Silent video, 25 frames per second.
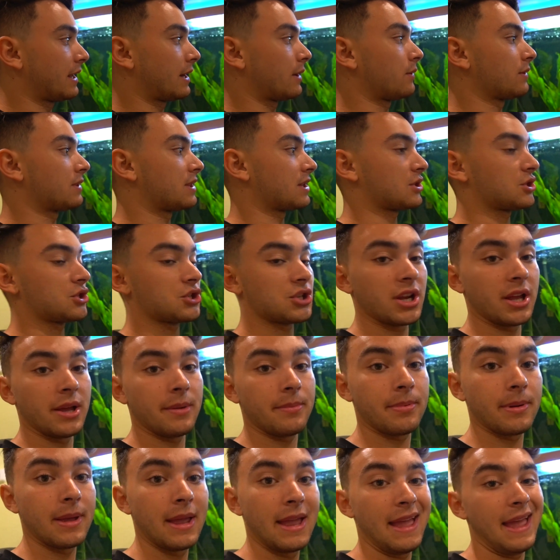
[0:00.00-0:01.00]
there with the
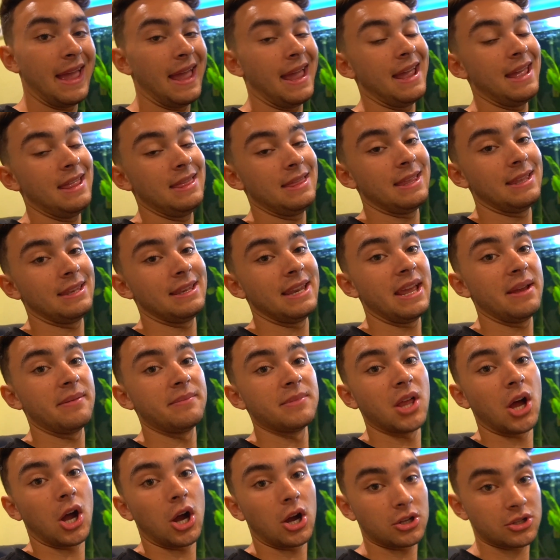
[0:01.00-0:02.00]
ship, and they
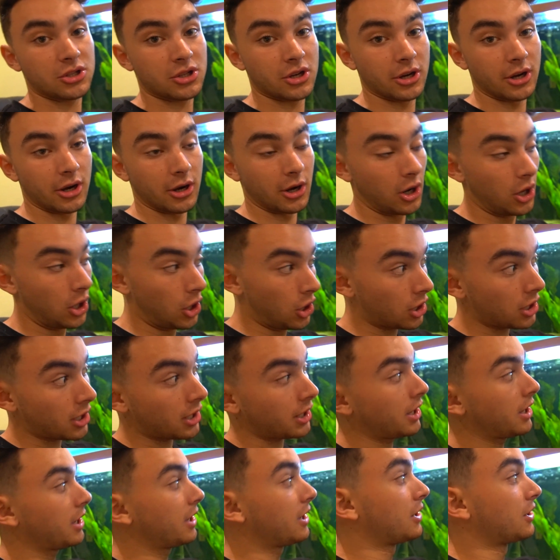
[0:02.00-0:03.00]
named the Oscar
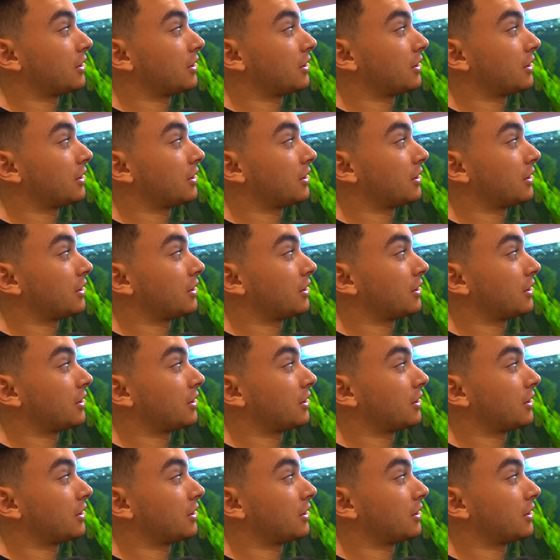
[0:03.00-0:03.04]
Hook.